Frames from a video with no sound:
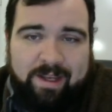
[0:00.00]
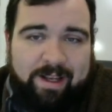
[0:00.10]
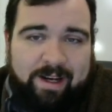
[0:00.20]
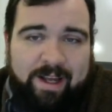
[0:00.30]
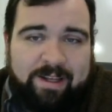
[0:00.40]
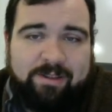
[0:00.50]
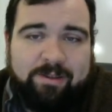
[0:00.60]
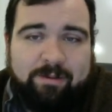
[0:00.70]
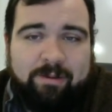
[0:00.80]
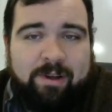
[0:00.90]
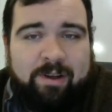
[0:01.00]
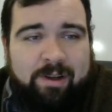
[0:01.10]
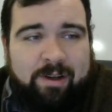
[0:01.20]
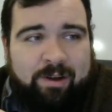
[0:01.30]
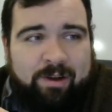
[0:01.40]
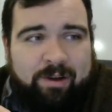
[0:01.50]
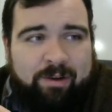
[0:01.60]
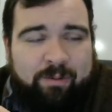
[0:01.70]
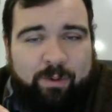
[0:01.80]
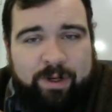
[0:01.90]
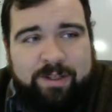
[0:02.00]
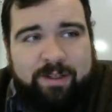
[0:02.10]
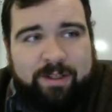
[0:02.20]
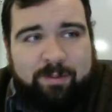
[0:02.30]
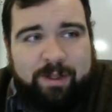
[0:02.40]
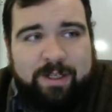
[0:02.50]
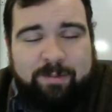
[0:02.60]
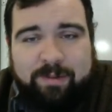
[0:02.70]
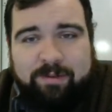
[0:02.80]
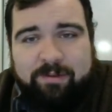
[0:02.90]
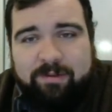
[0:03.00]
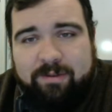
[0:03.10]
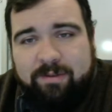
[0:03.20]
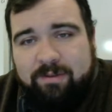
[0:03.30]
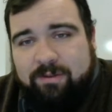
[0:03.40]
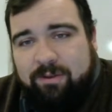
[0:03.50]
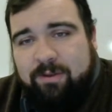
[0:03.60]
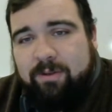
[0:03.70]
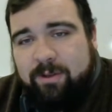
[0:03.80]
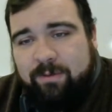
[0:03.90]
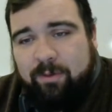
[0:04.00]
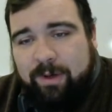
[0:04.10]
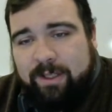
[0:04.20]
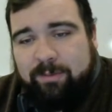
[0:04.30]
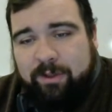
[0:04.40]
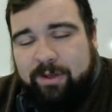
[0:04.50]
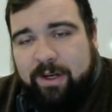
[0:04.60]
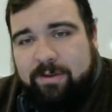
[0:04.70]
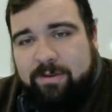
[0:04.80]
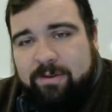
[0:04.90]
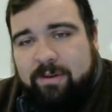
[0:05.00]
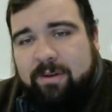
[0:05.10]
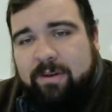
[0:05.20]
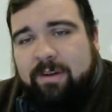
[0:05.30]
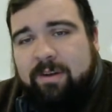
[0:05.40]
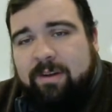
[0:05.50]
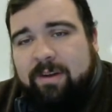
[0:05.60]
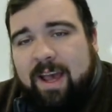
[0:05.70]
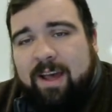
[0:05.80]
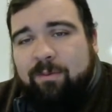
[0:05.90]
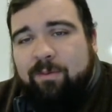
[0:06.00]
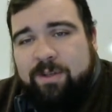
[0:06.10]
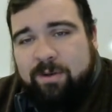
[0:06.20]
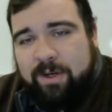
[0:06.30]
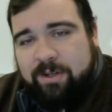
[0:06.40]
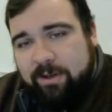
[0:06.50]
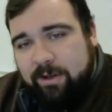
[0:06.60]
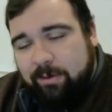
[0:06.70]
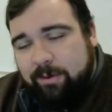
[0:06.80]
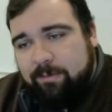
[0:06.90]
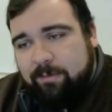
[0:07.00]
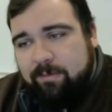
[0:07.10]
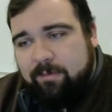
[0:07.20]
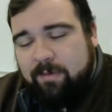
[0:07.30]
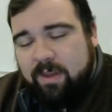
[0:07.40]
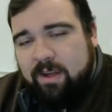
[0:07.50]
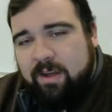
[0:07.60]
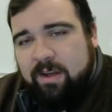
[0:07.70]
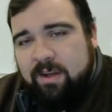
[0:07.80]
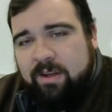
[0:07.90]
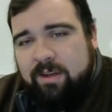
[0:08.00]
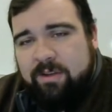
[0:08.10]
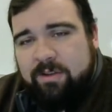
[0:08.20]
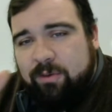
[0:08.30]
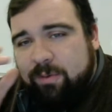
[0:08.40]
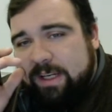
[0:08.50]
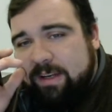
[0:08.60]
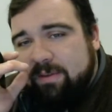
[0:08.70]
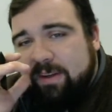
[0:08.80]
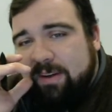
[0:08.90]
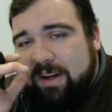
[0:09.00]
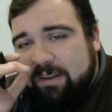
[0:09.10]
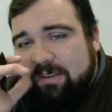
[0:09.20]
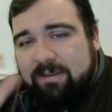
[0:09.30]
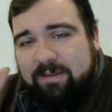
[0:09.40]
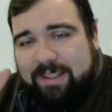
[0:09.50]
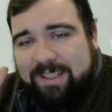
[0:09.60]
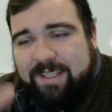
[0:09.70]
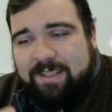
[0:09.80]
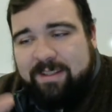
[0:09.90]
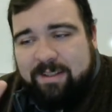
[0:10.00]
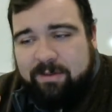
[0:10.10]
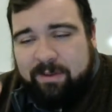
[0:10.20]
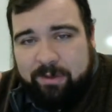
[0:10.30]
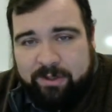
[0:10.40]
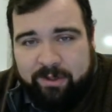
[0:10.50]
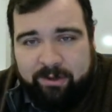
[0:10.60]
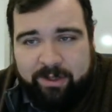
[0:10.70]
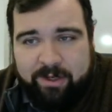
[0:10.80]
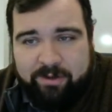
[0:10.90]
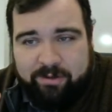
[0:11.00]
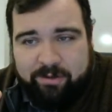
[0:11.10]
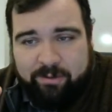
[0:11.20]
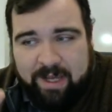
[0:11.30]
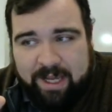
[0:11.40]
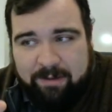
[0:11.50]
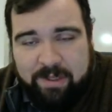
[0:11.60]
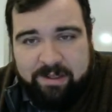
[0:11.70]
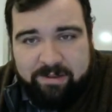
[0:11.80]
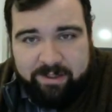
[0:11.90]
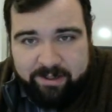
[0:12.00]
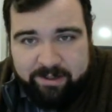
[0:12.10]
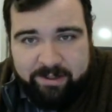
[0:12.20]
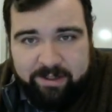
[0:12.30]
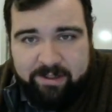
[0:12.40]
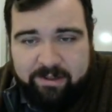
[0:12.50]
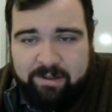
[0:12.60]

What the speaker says: And it asks you, what is the displacement to those 4 possible locations, and which direction are you going? So we need to figure out the distance from our starting location to A, B, C, and D,